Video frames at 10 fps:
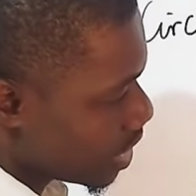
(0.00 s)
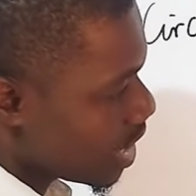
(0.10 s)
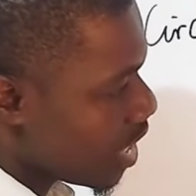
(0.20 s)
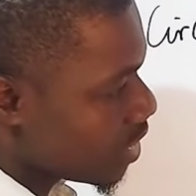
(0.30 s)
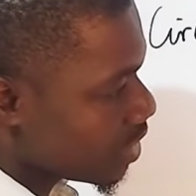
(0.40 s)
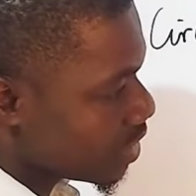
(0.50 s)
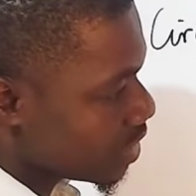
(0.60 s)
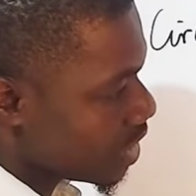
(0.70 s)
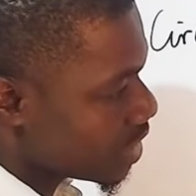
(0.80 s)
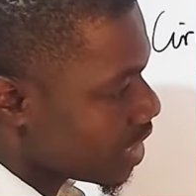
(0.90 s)
Now,
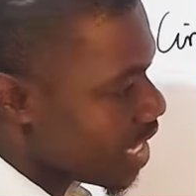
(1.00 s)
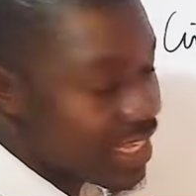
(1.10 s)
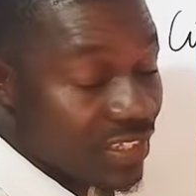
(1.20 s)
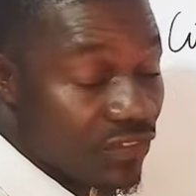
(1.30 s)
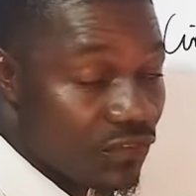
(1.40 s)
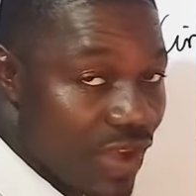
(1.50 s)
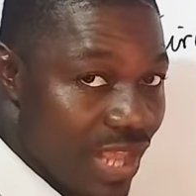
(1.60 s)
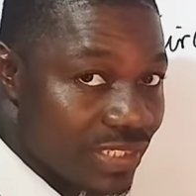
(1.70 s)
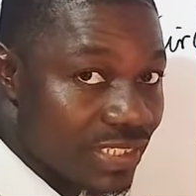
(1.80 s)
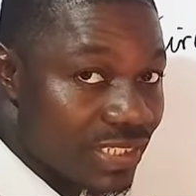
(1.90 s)
this line
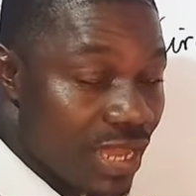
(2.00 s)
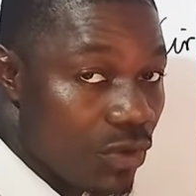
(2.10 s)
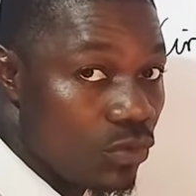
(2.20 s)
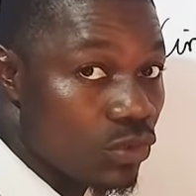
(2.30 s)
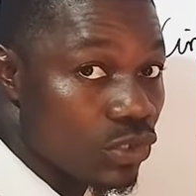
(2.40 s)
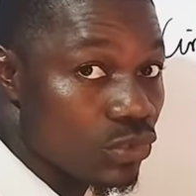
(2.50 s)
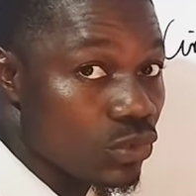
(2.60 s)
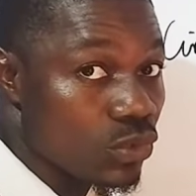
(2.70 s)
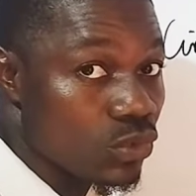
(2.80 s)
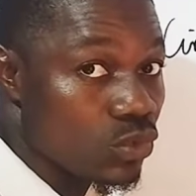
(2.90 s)
divides the circle
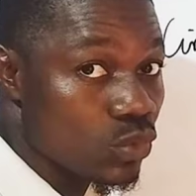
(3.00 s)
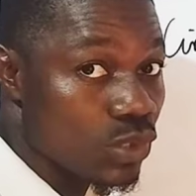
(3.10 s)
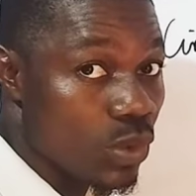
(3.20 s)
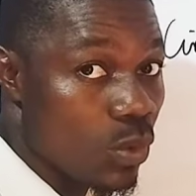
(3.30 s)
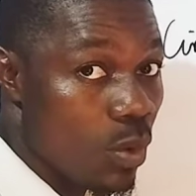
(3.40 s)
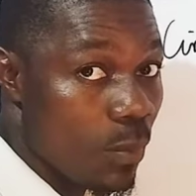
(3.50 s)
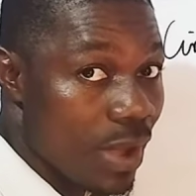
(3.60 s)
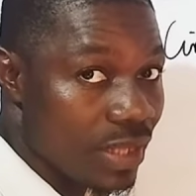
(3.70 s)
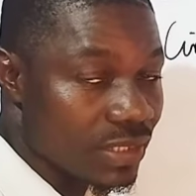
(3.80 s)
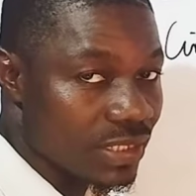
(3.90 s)
into two equal
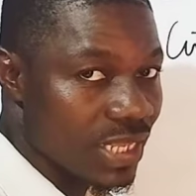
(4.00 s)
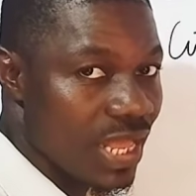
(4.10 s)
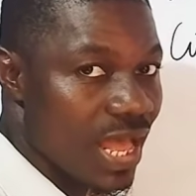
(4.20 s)
parts,